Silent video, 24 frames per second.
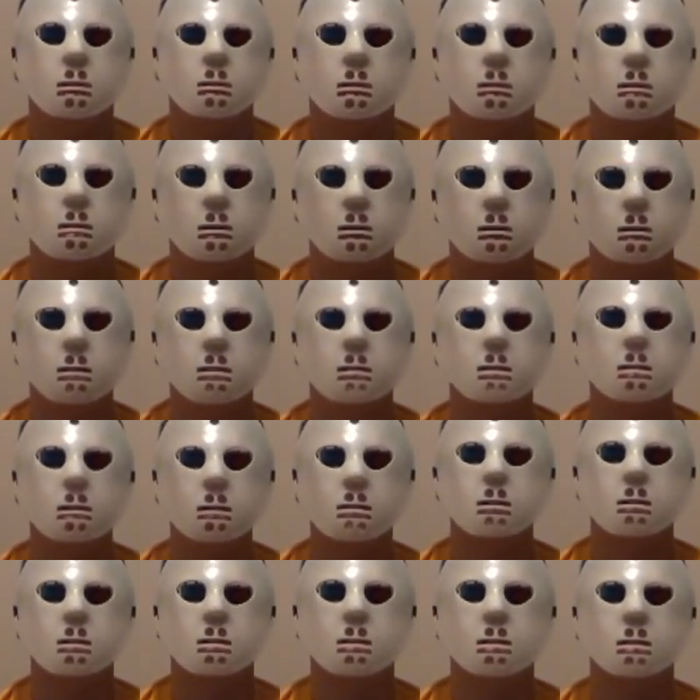And I
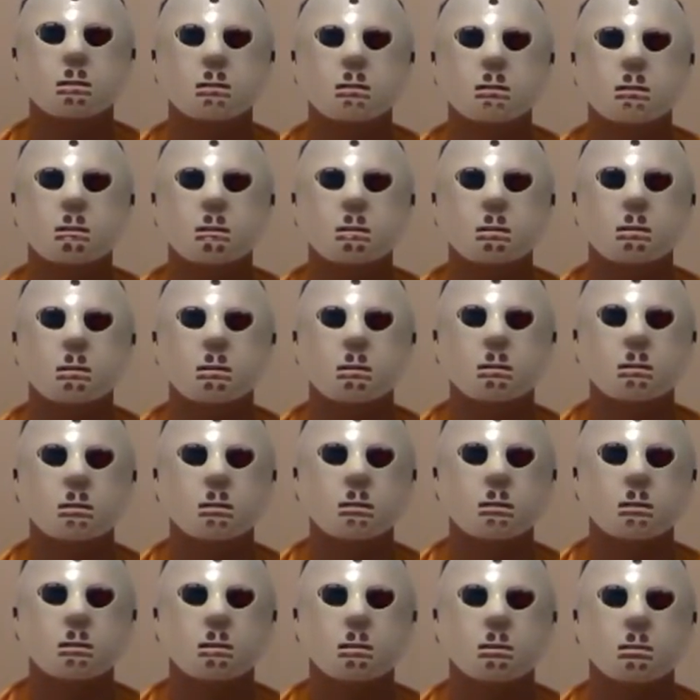definitely say that this
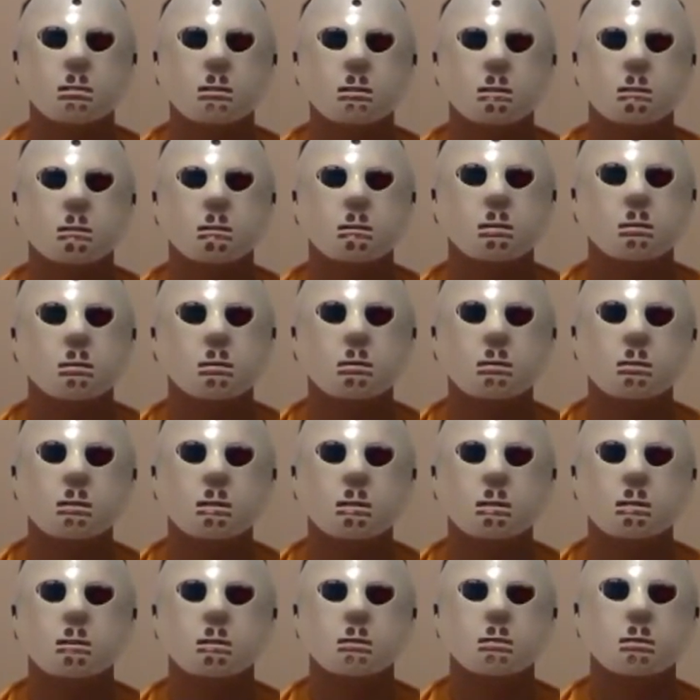is an entertaining
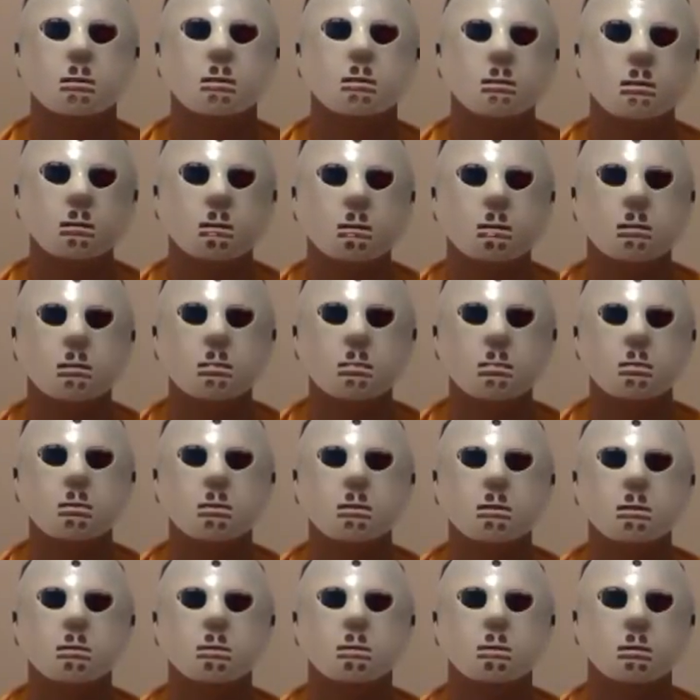movie. I definitely say it's a
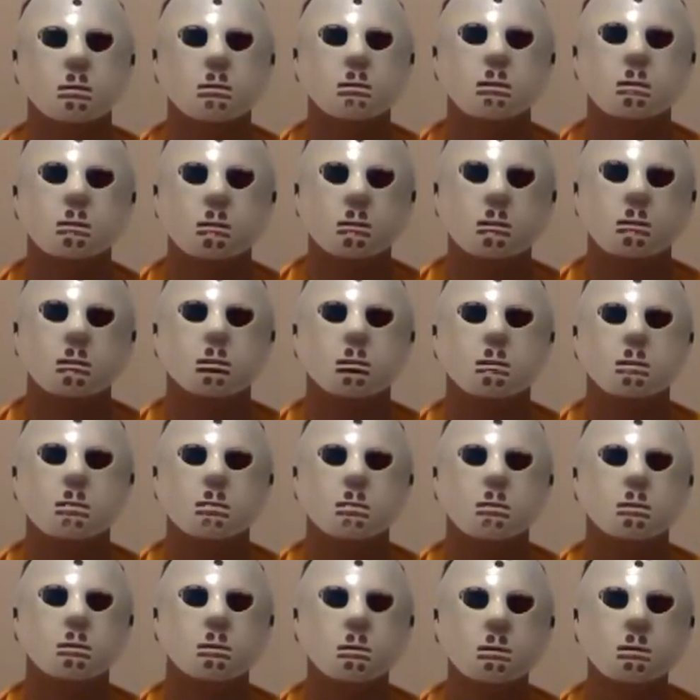movie worth checking out
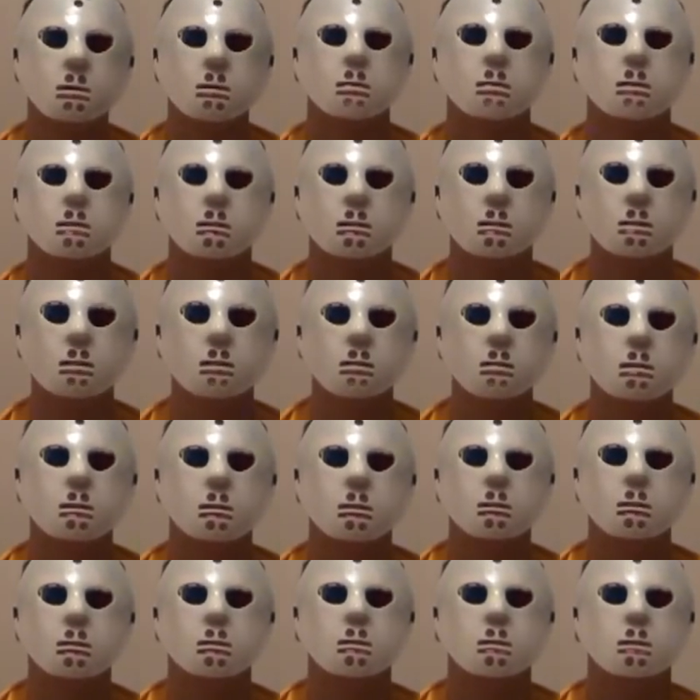for horror fans,
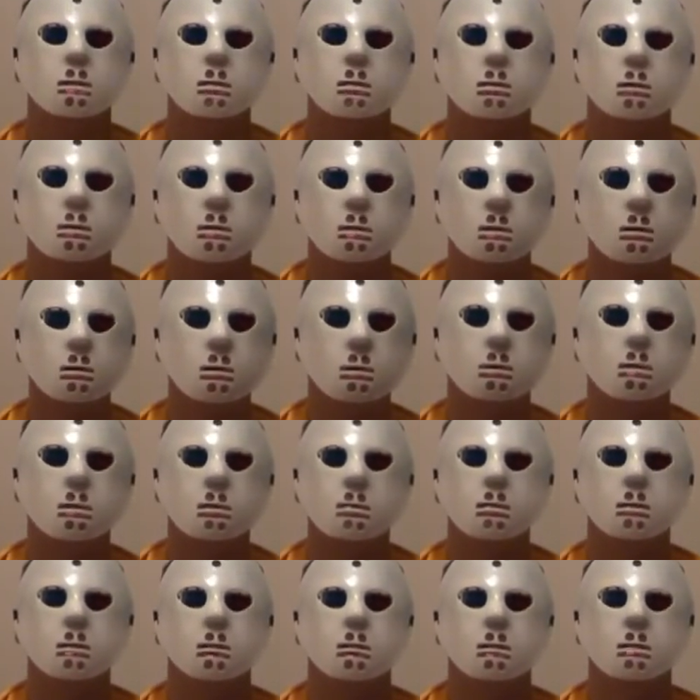for gore
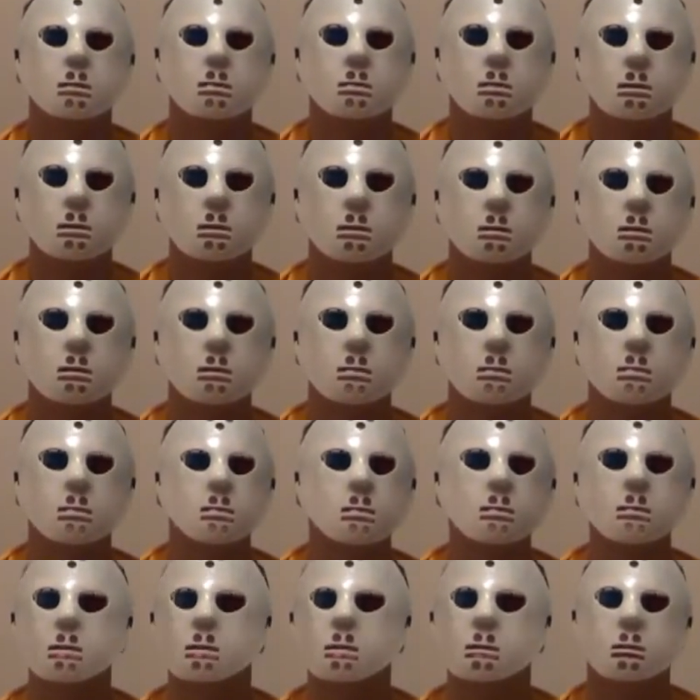fans, for
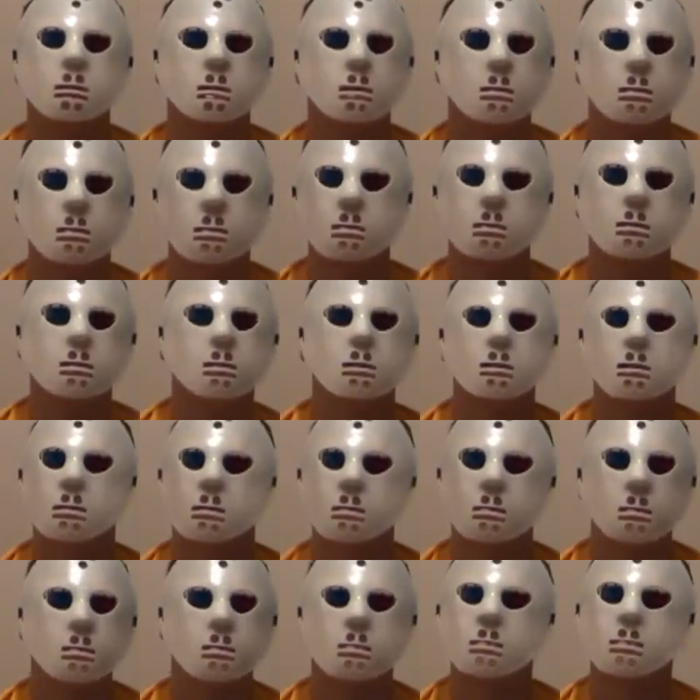
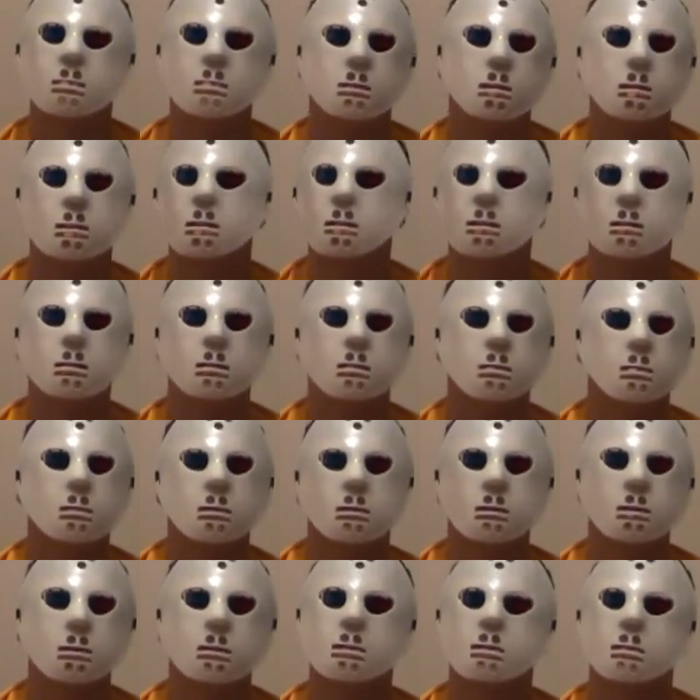exorcism fans,
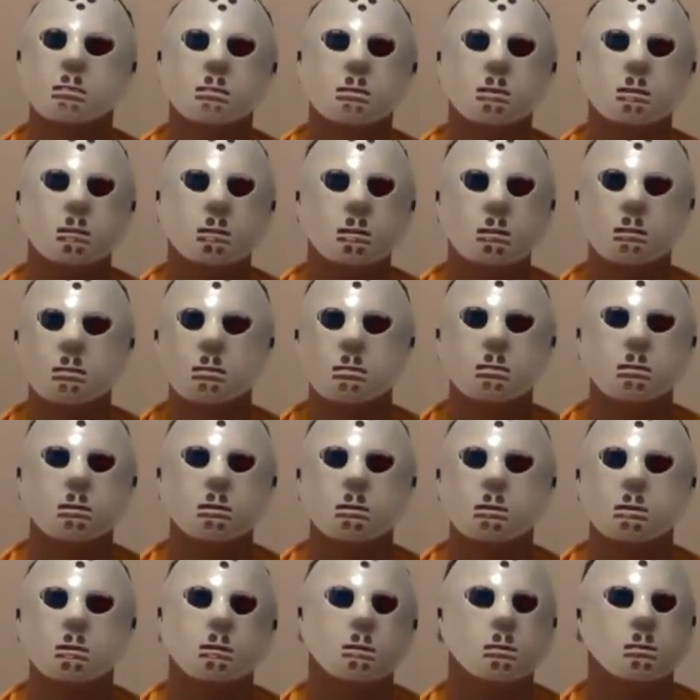possession fans.
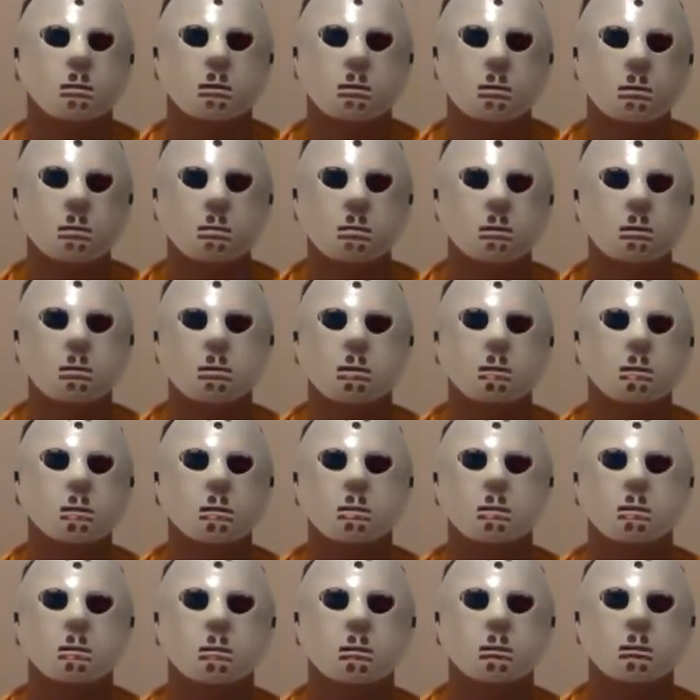Oh yeah, you'll get
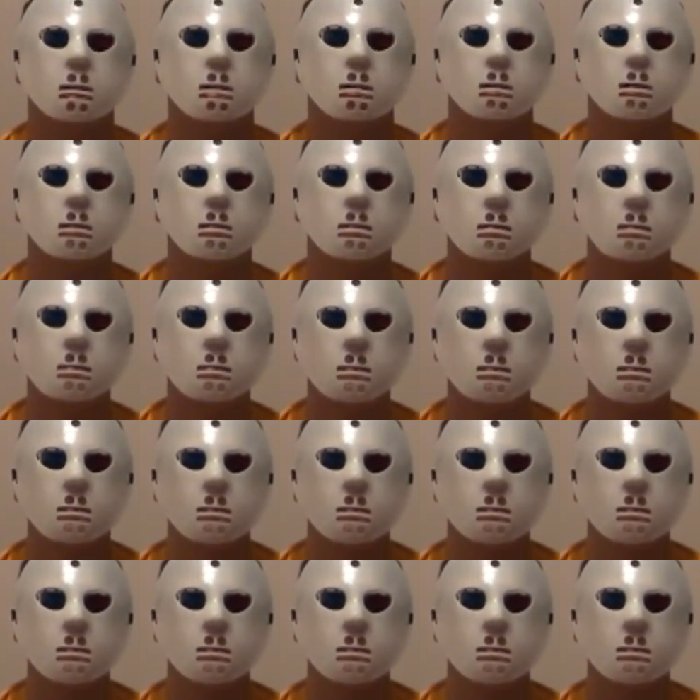a kick out of this.